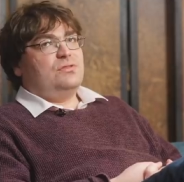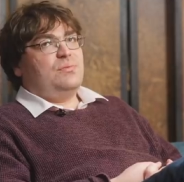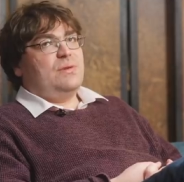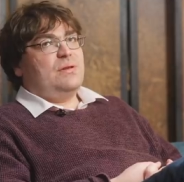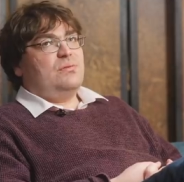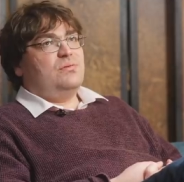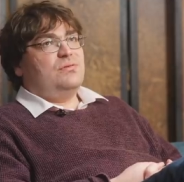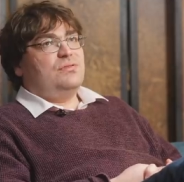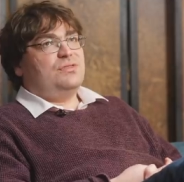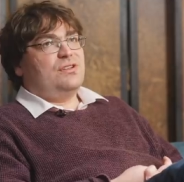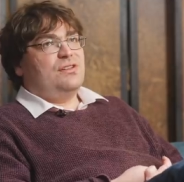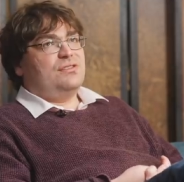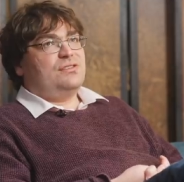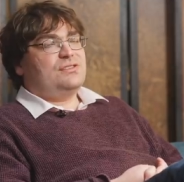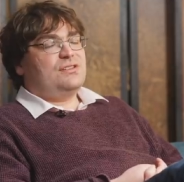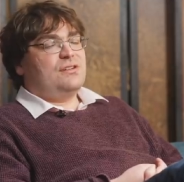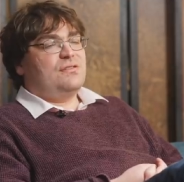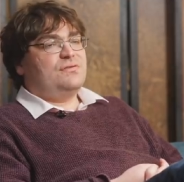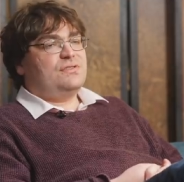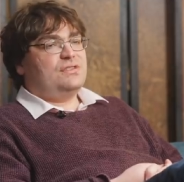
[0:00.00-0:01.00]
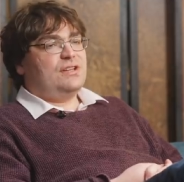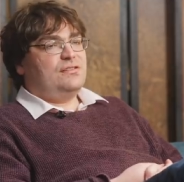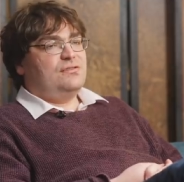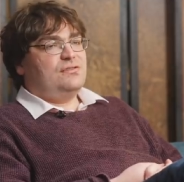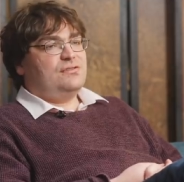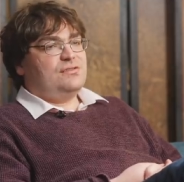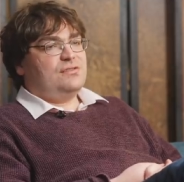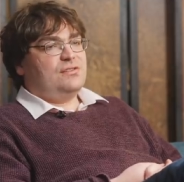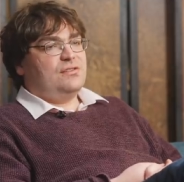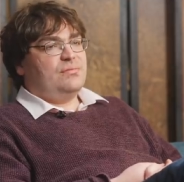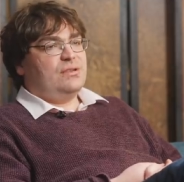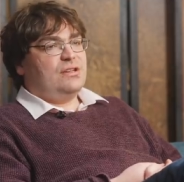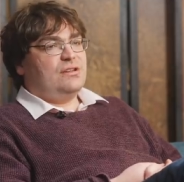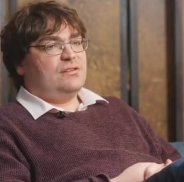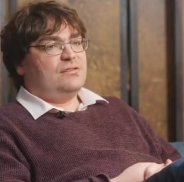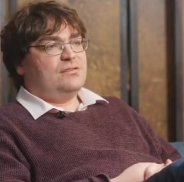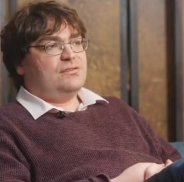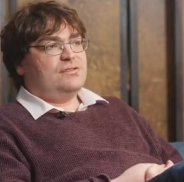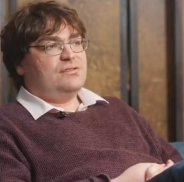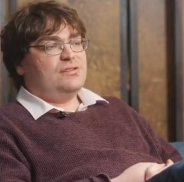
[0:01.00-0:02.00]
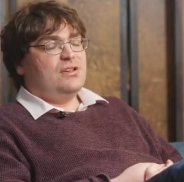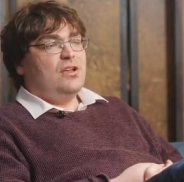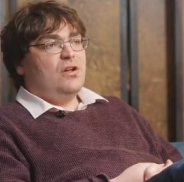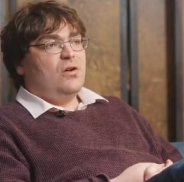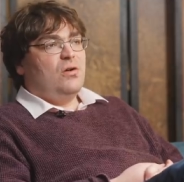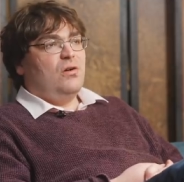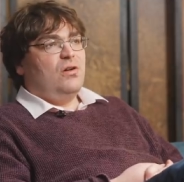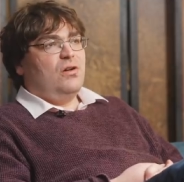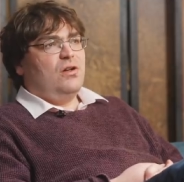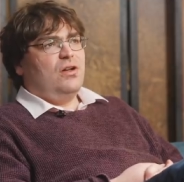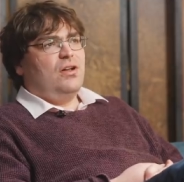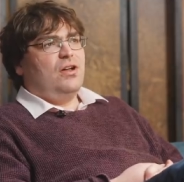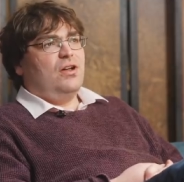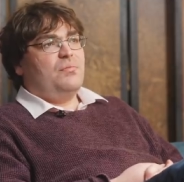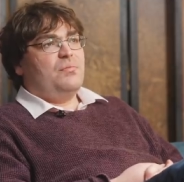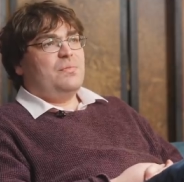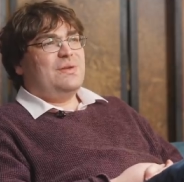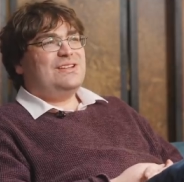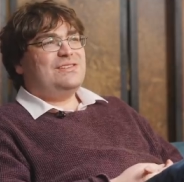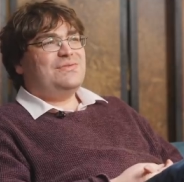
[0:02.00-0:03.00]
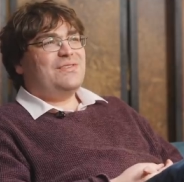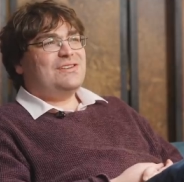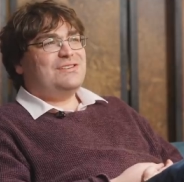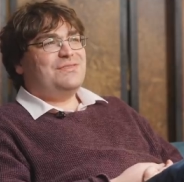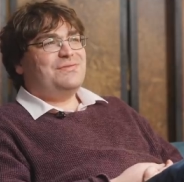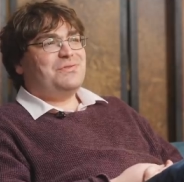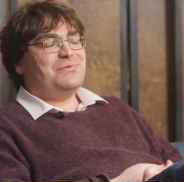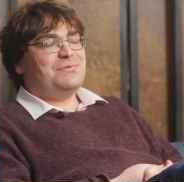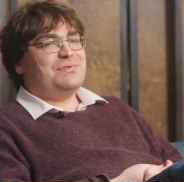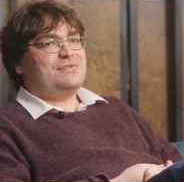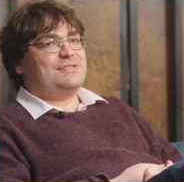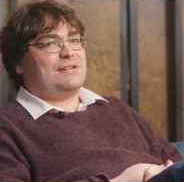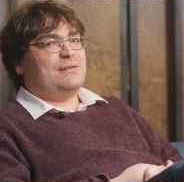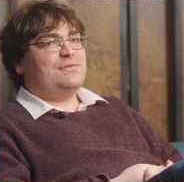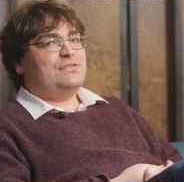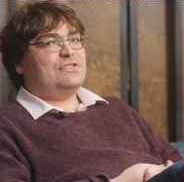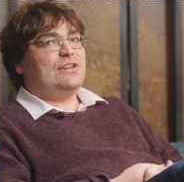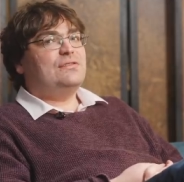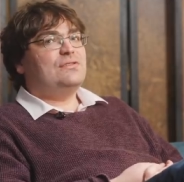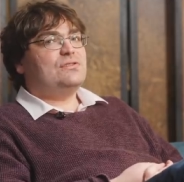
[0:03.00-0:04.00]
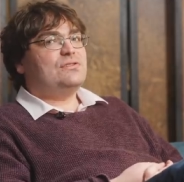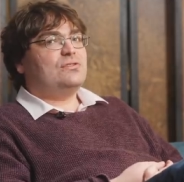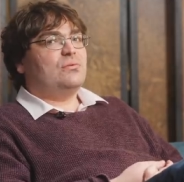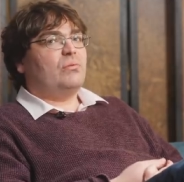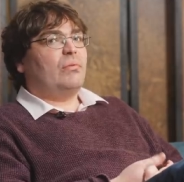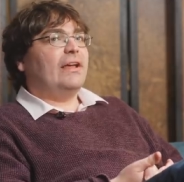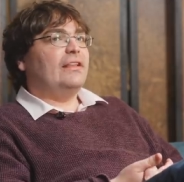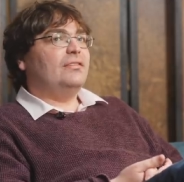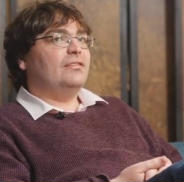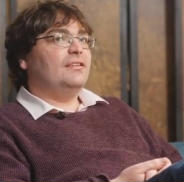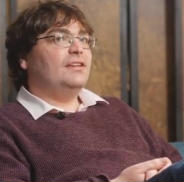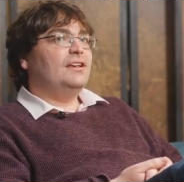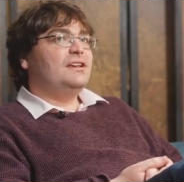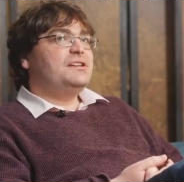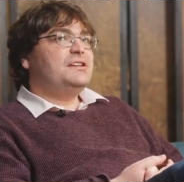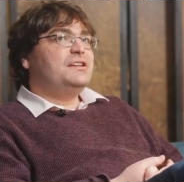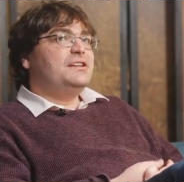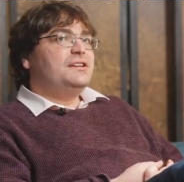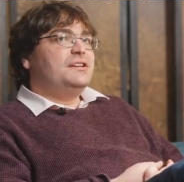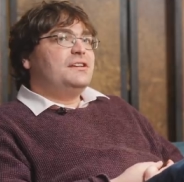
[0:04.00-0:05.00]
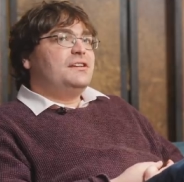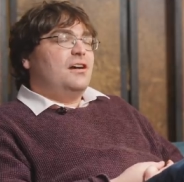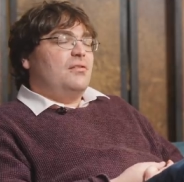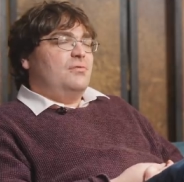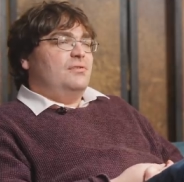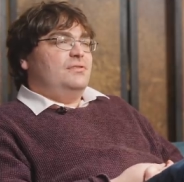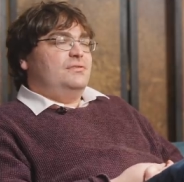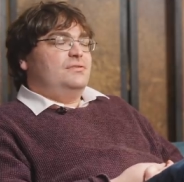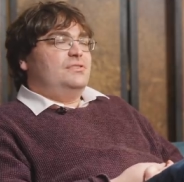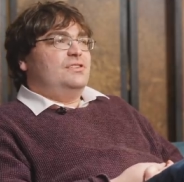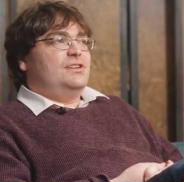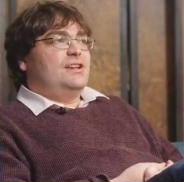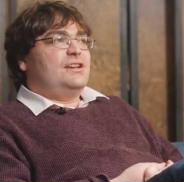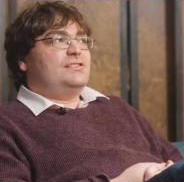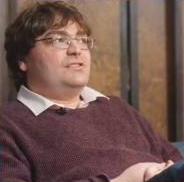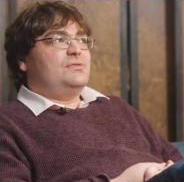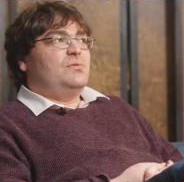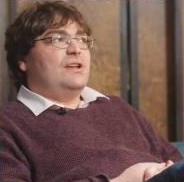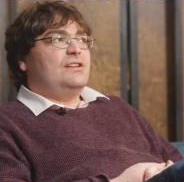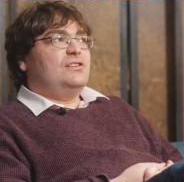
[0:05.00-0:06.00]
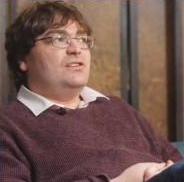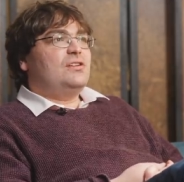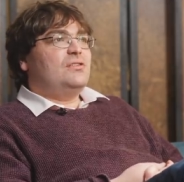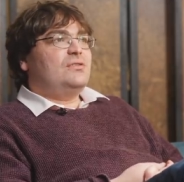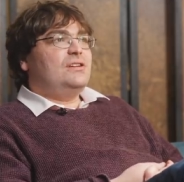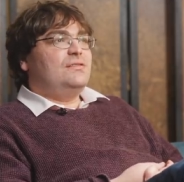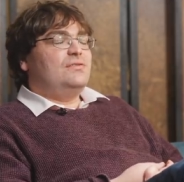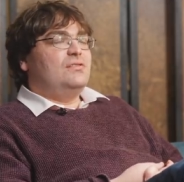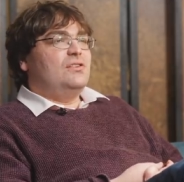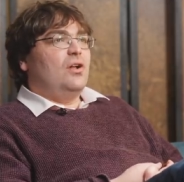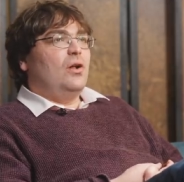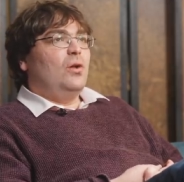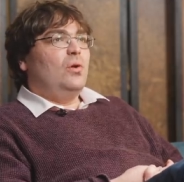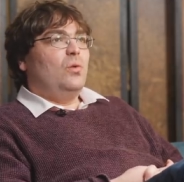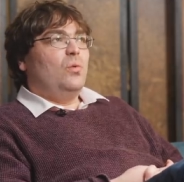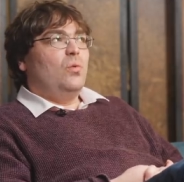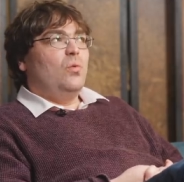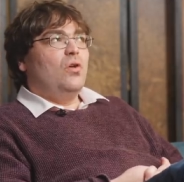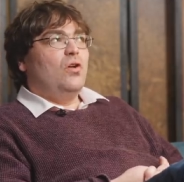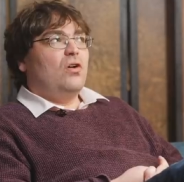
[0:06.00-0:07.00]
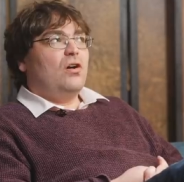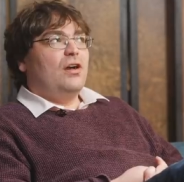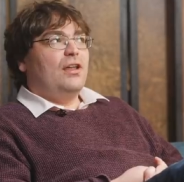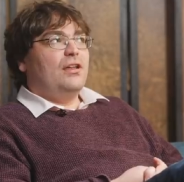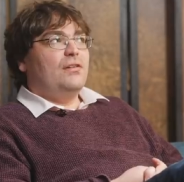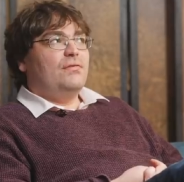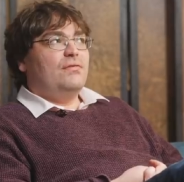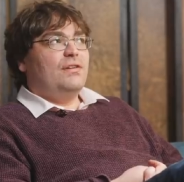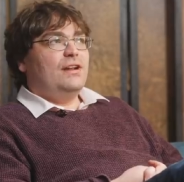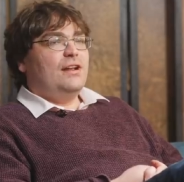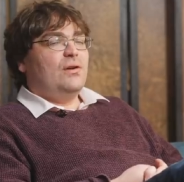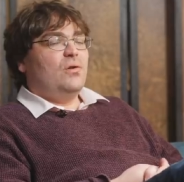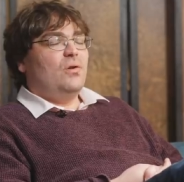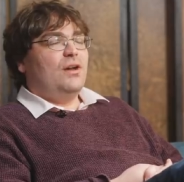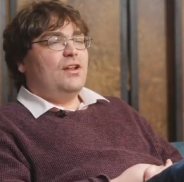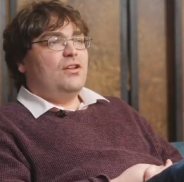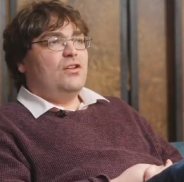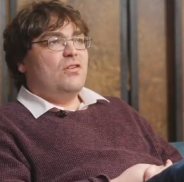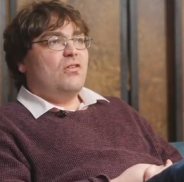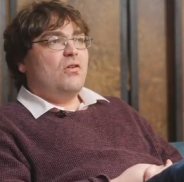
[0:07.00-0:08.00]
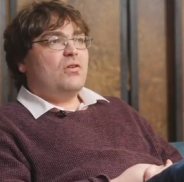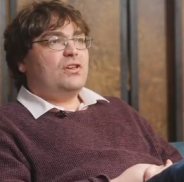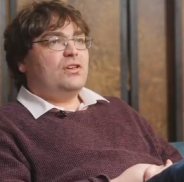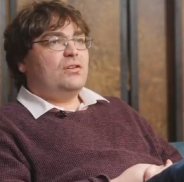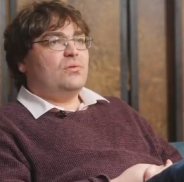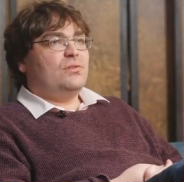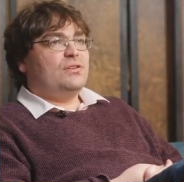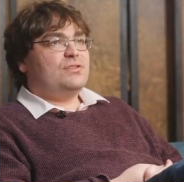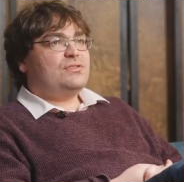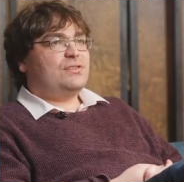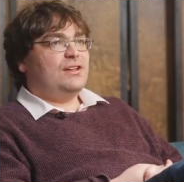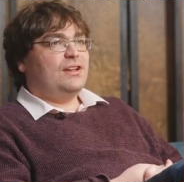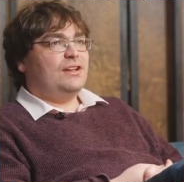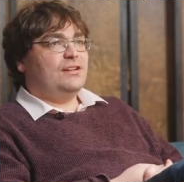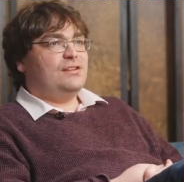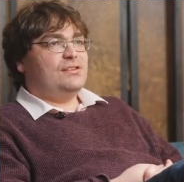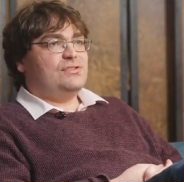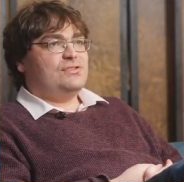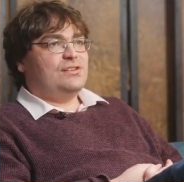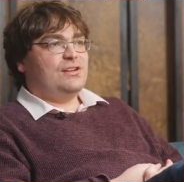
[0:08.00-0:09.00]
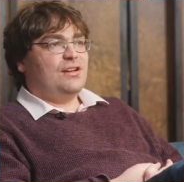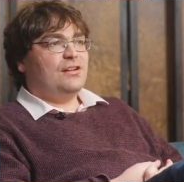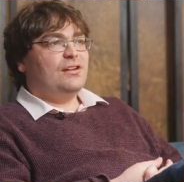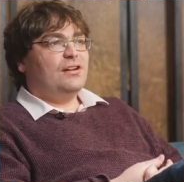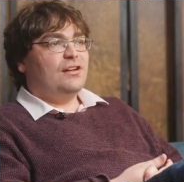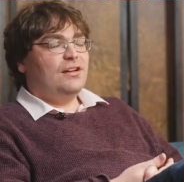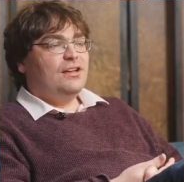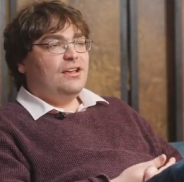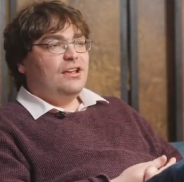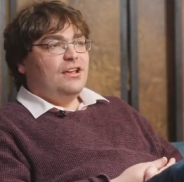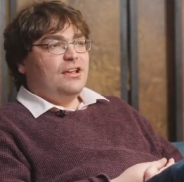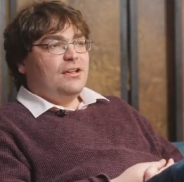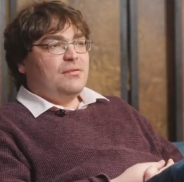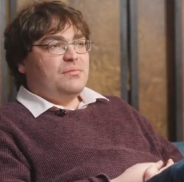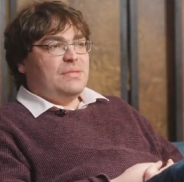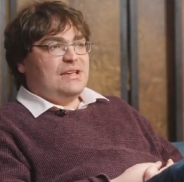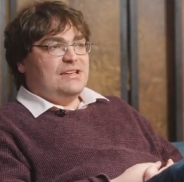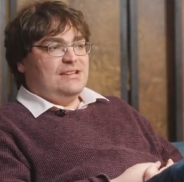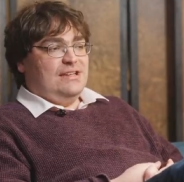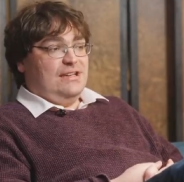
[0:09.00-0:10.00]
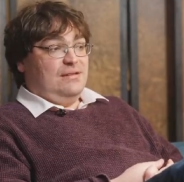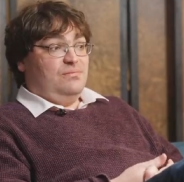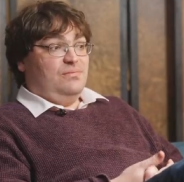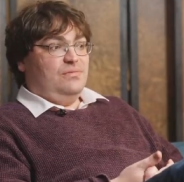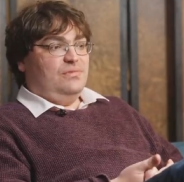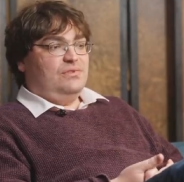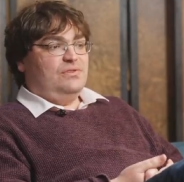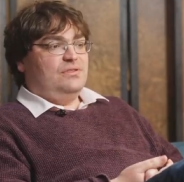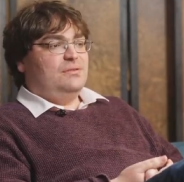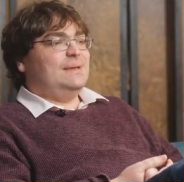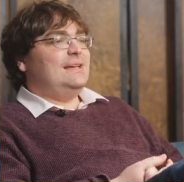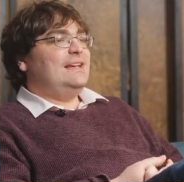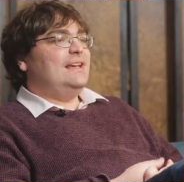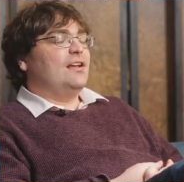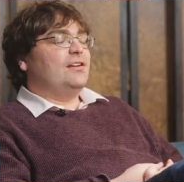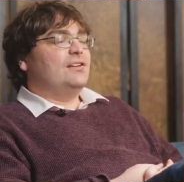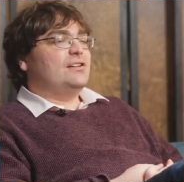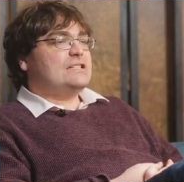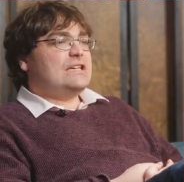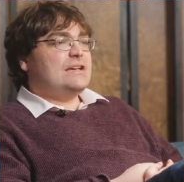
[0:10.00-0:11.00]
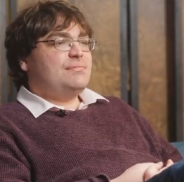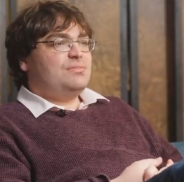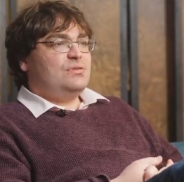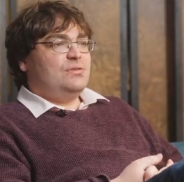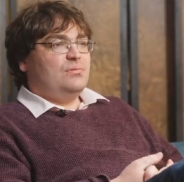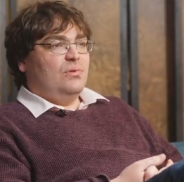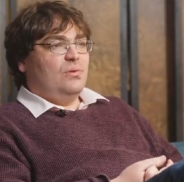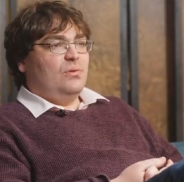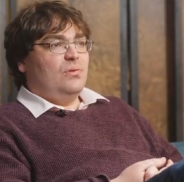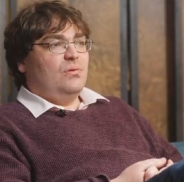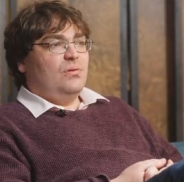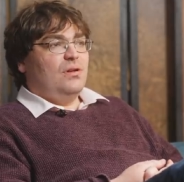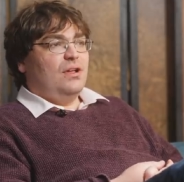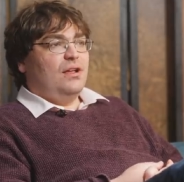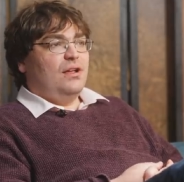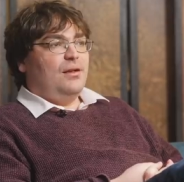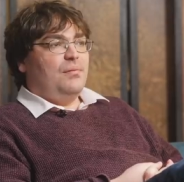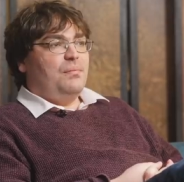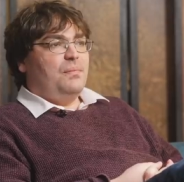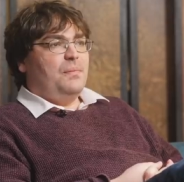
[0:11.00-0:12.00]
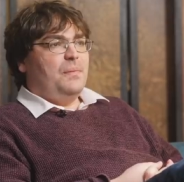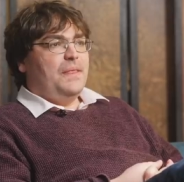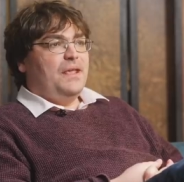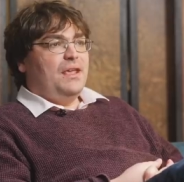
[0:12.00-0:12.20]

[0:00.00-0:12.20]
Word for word: people will start to self-censor because, but it's very difficult to self-censor when, I would suggest, when you don't even know what kind of really quite innocuous things are going to be deemed to be unacceptable. And